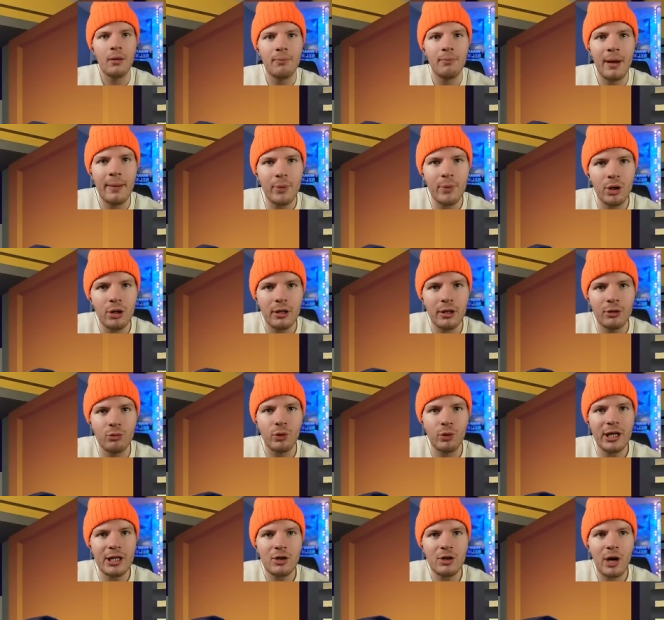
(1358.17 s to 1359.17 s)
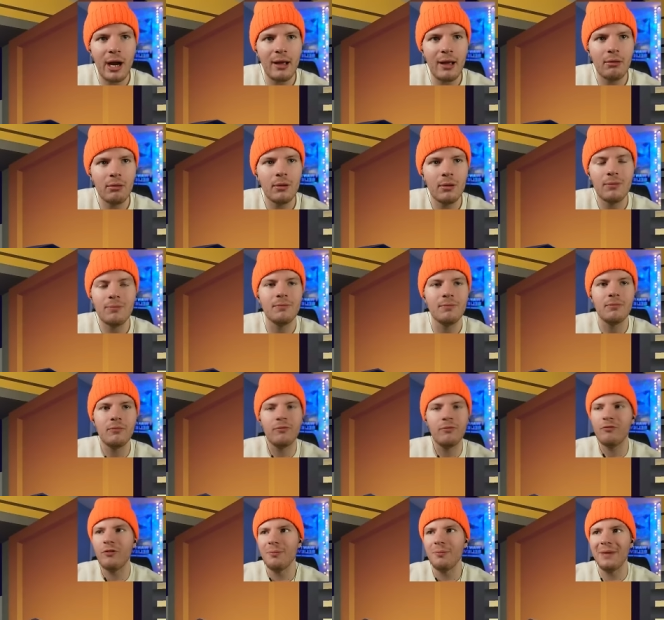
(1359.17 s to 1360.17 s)
Remember Enrique
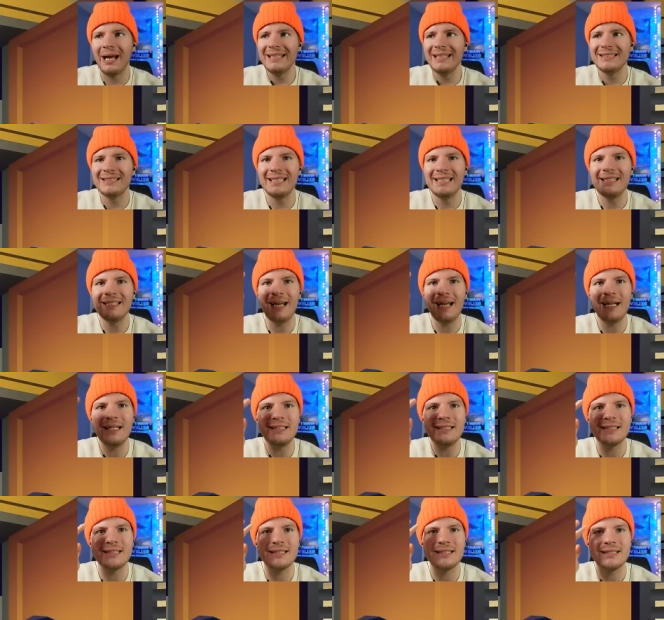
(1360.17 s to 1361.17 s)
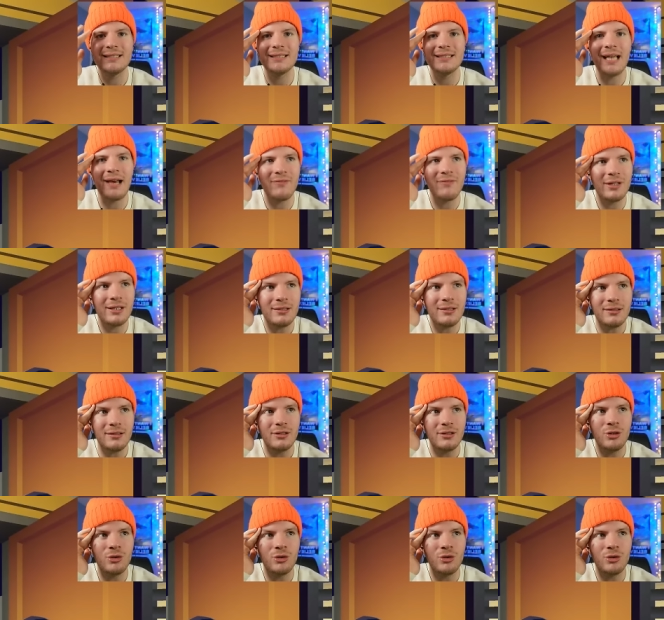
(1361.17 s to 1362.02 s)
from nineteen ninety-seven?